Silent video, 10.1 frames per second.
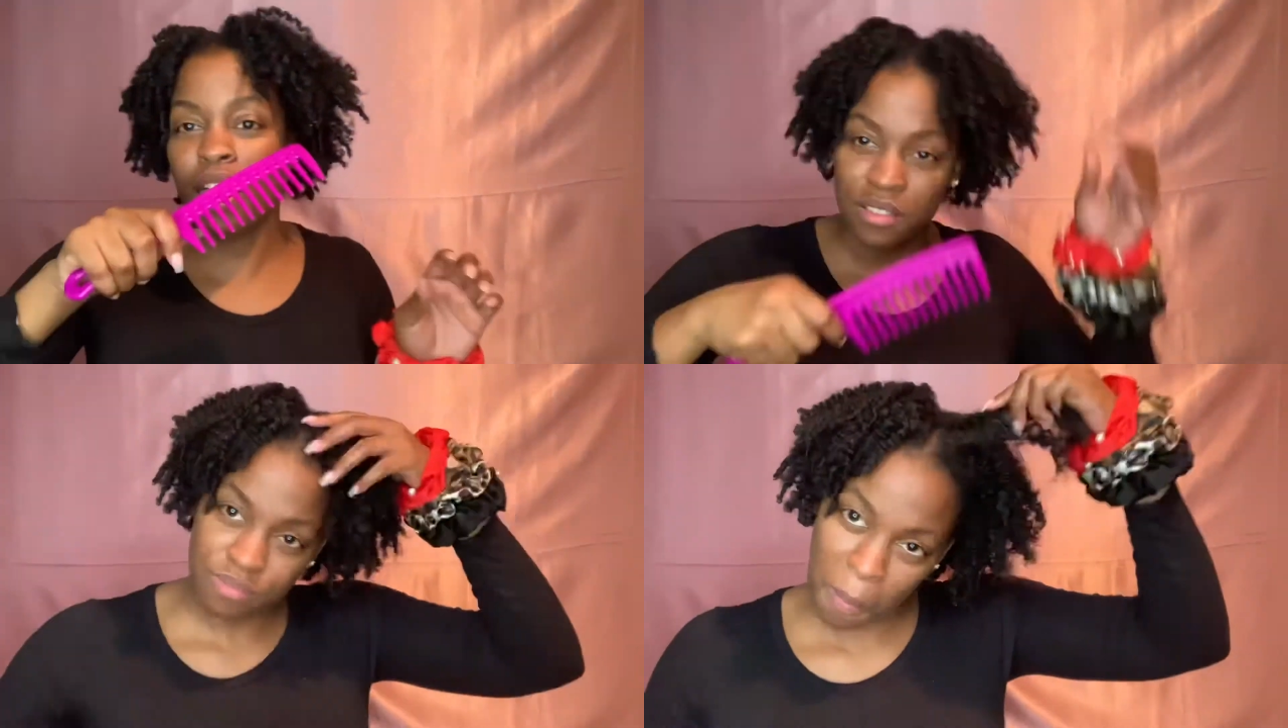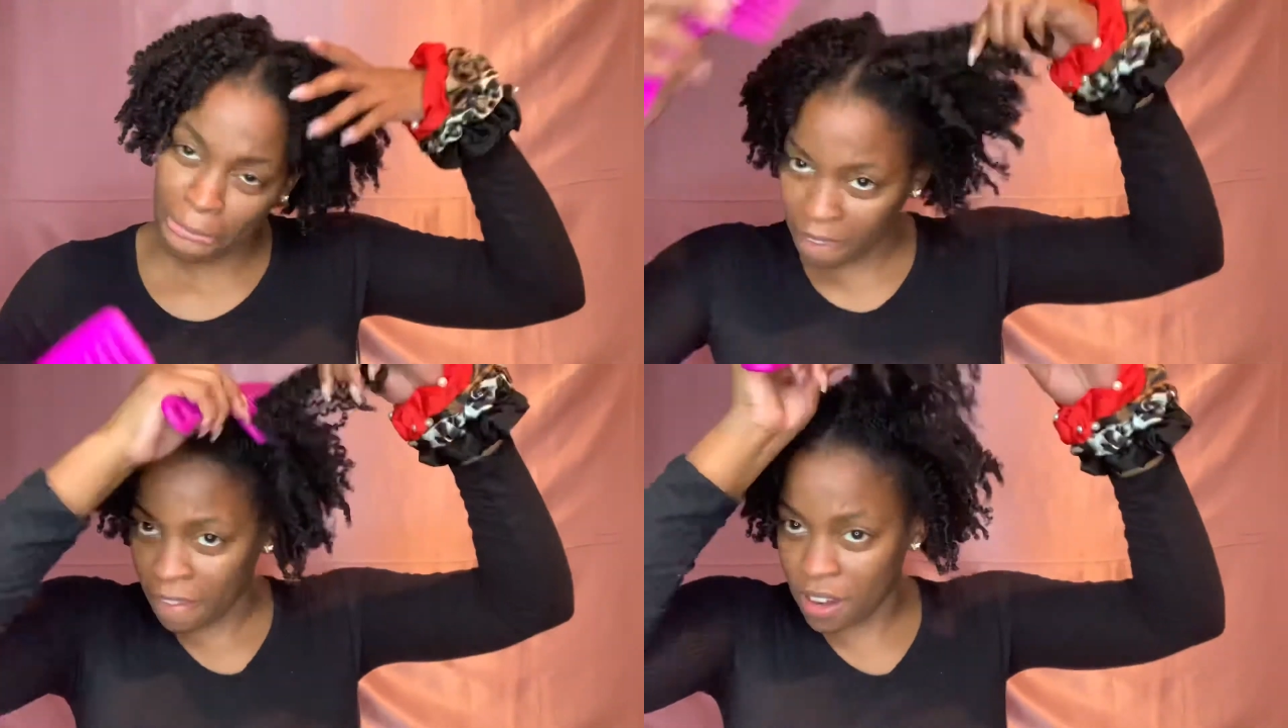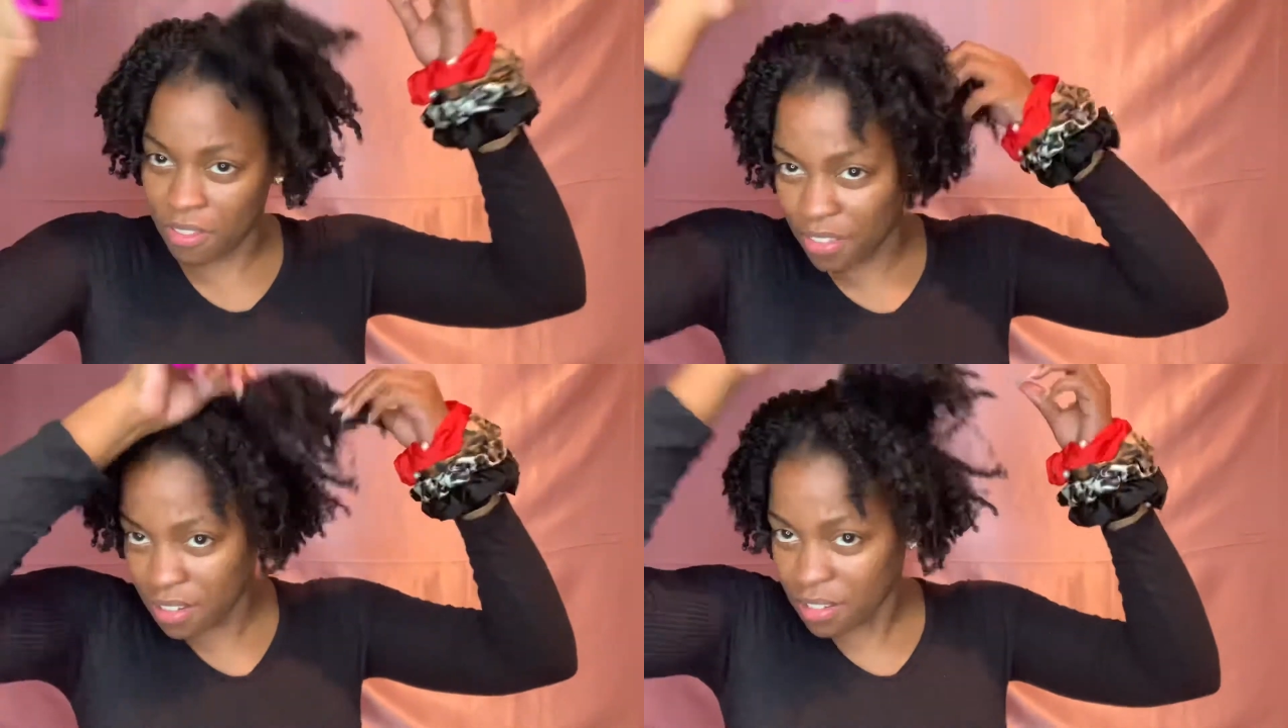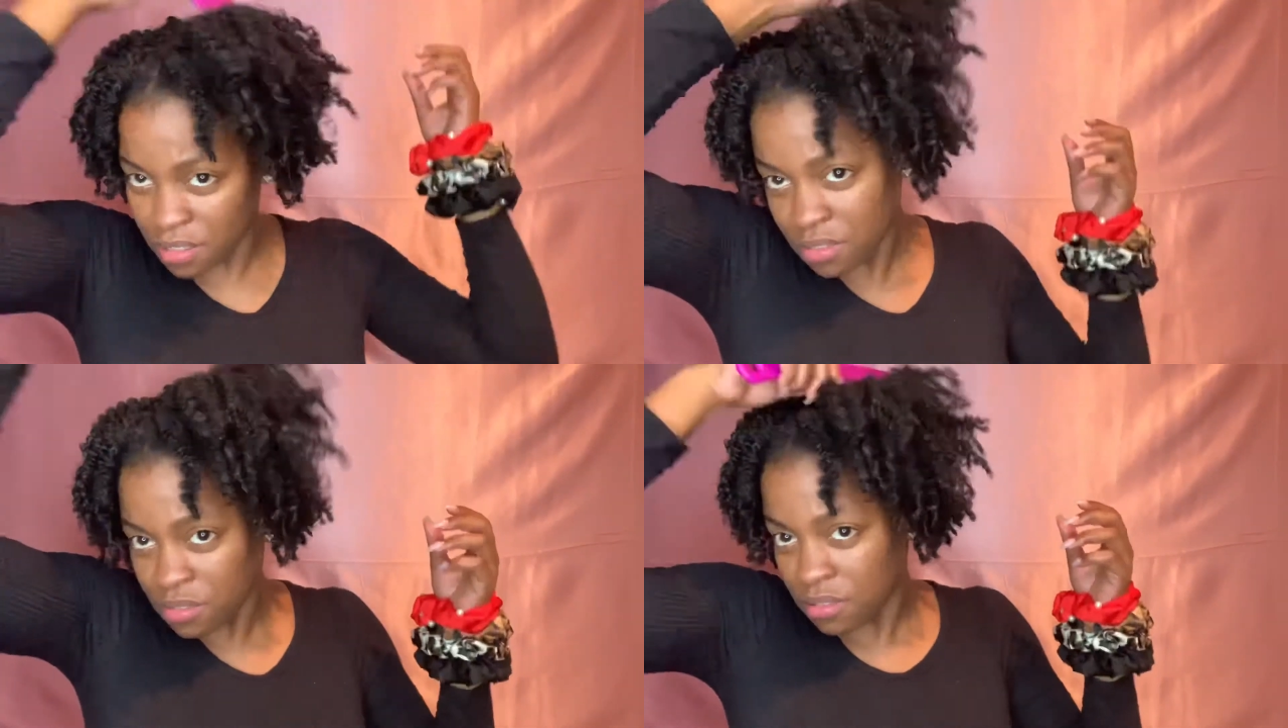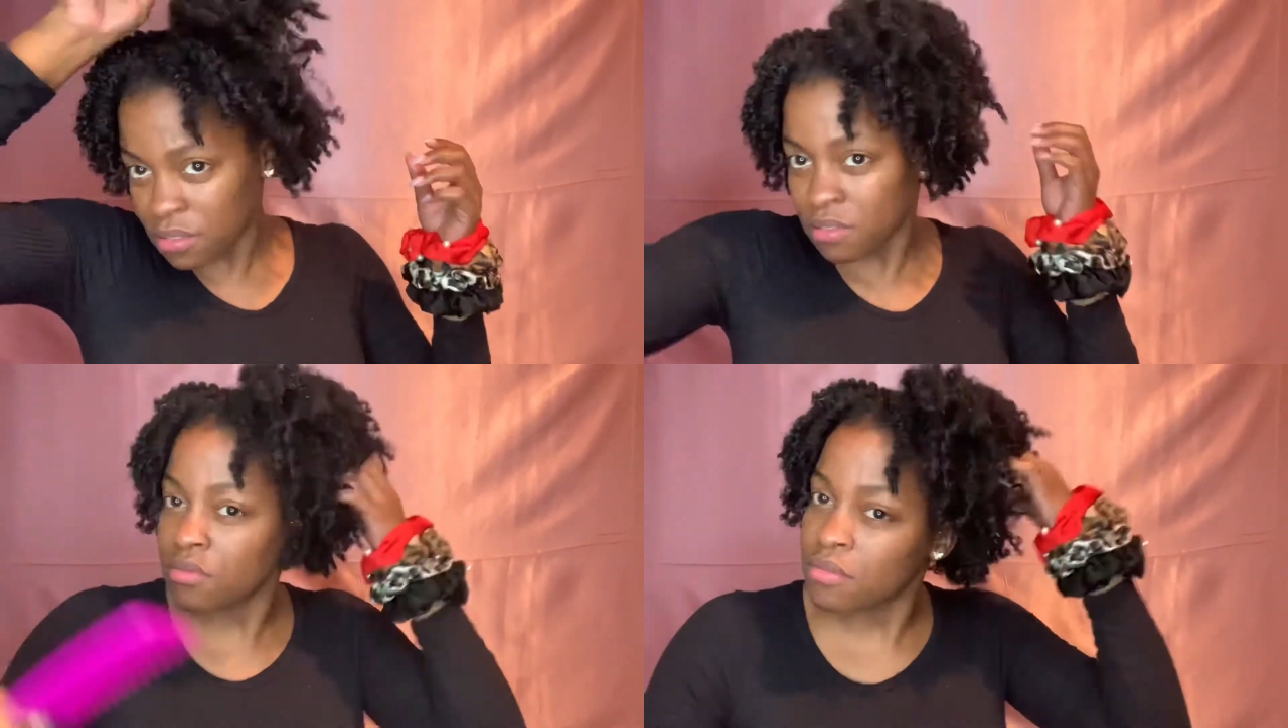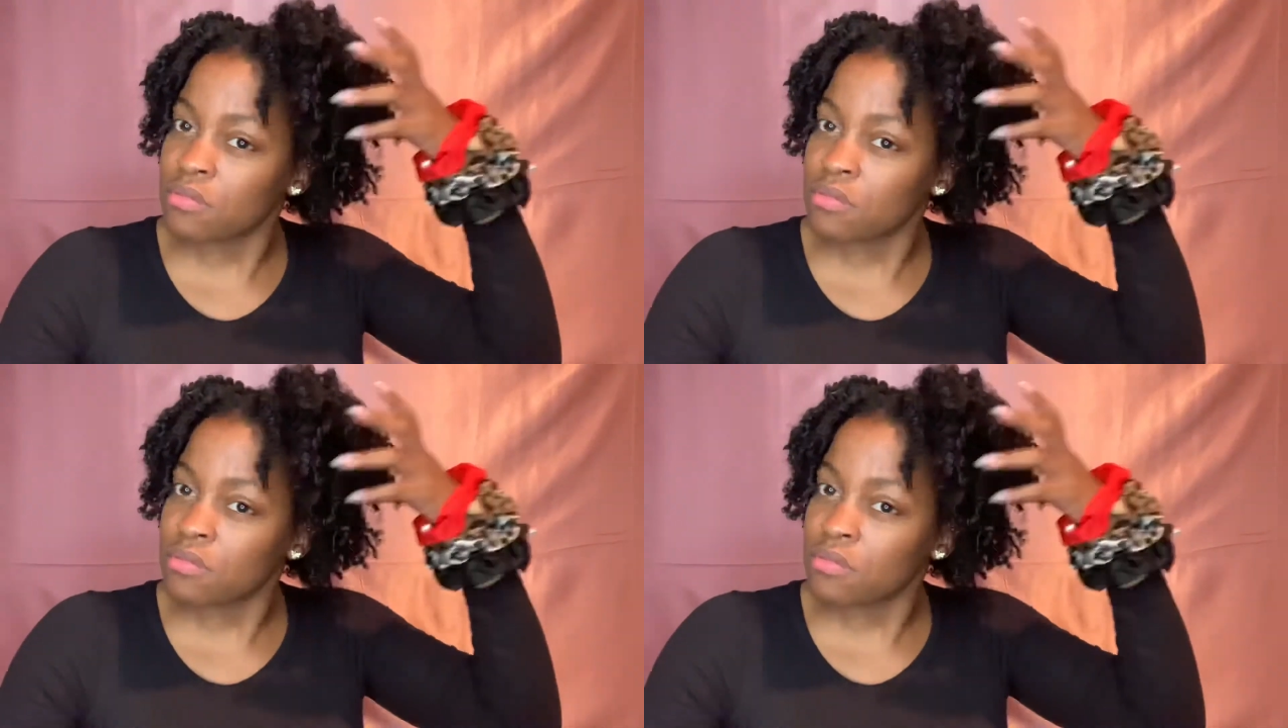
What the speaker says: it's kind of weird. I don't use a pick. I